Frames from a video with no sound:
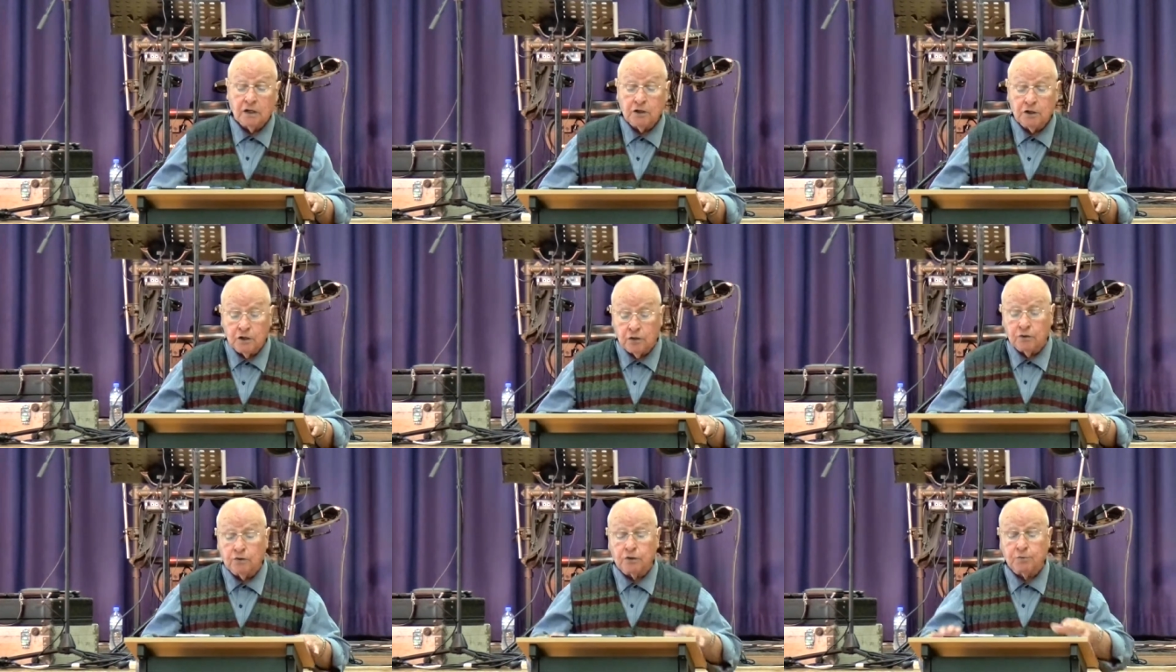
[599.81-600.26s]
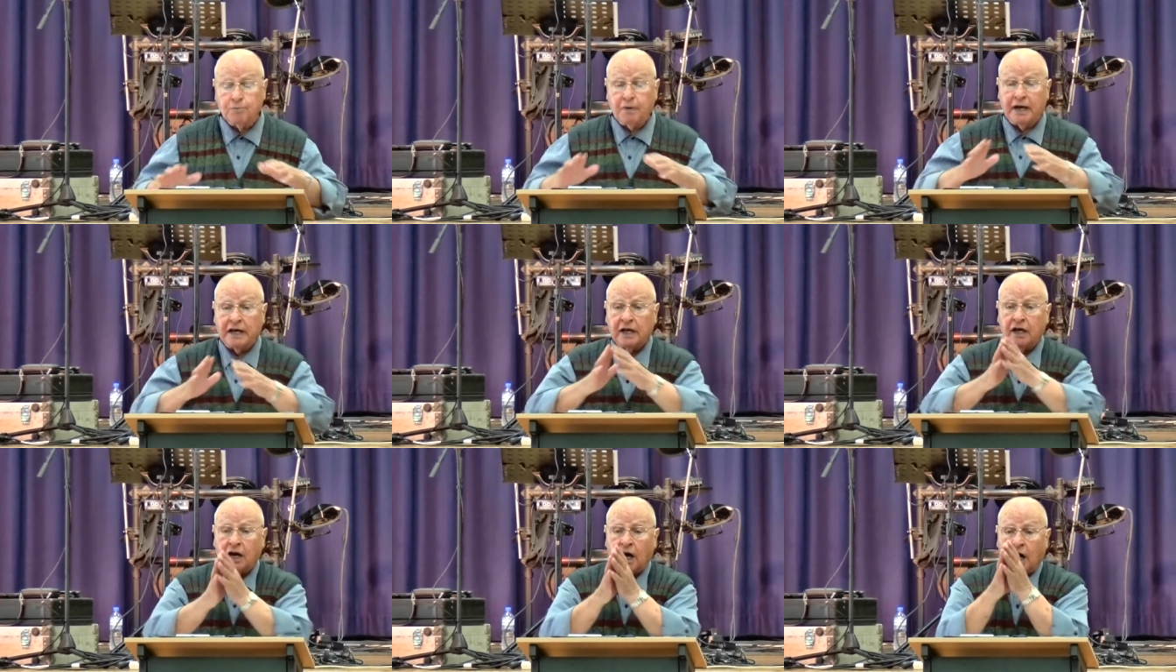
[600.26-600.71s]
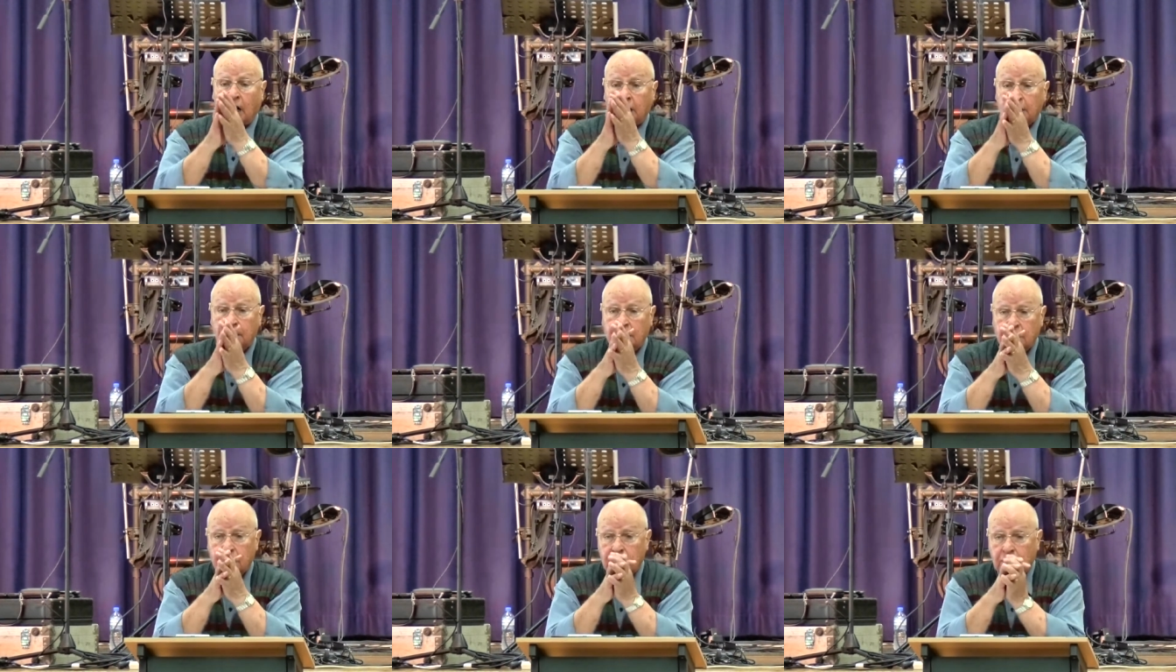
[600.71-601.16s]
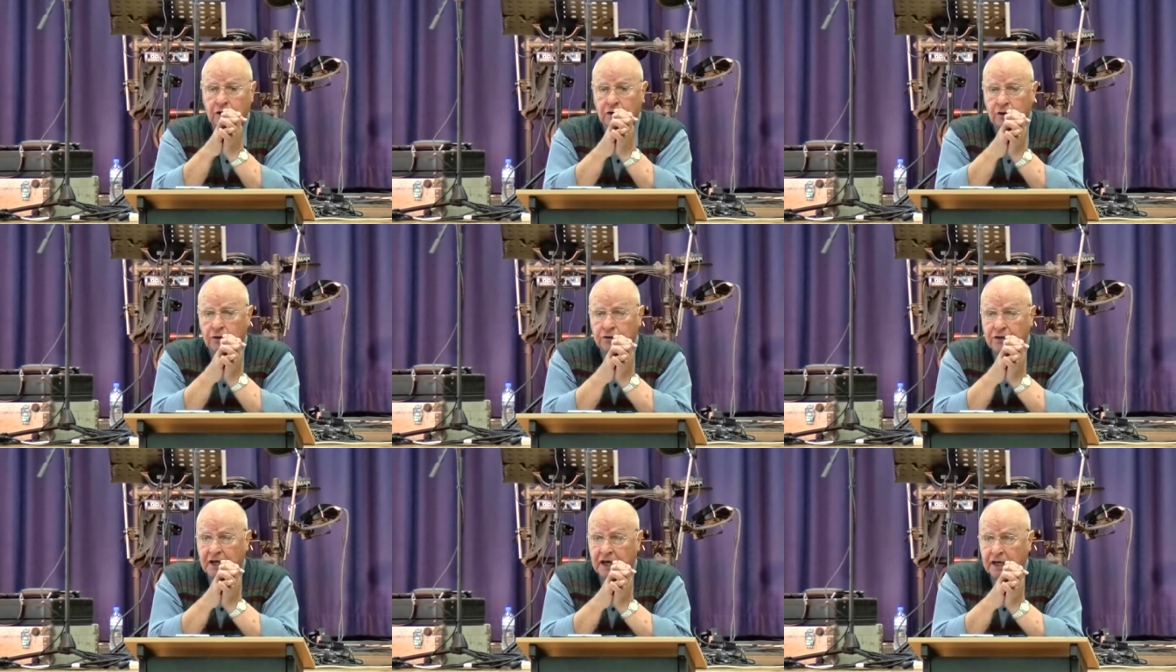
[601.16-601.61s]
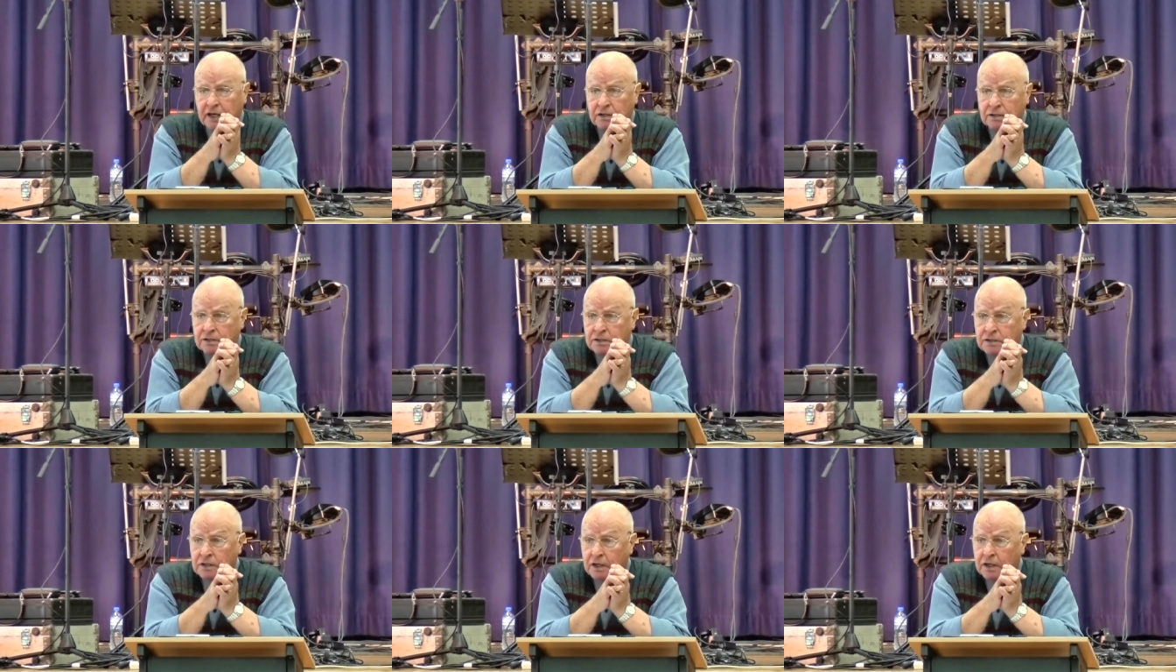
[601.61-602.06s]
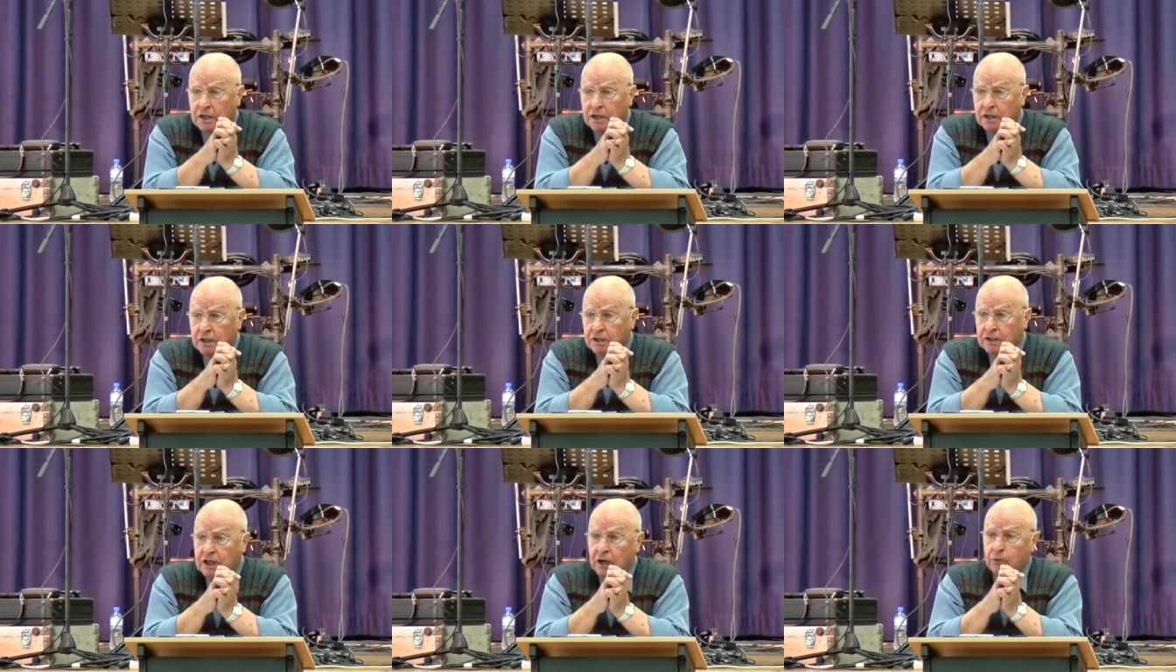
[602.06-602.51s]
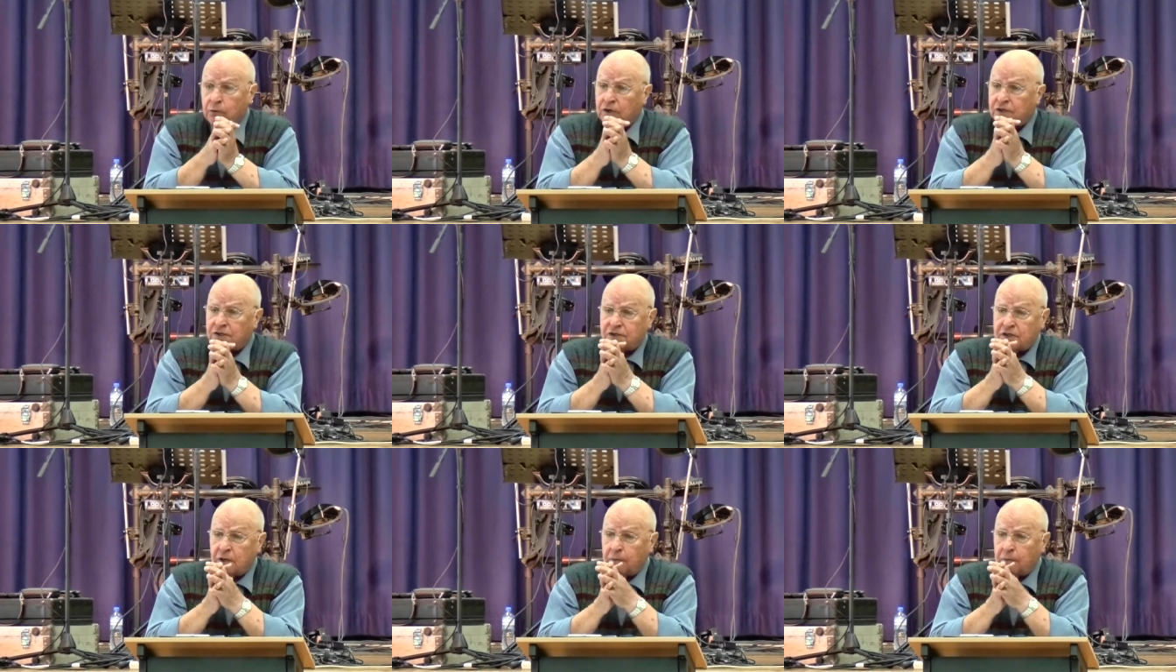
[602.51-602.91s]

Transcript: used by God in the old days, they were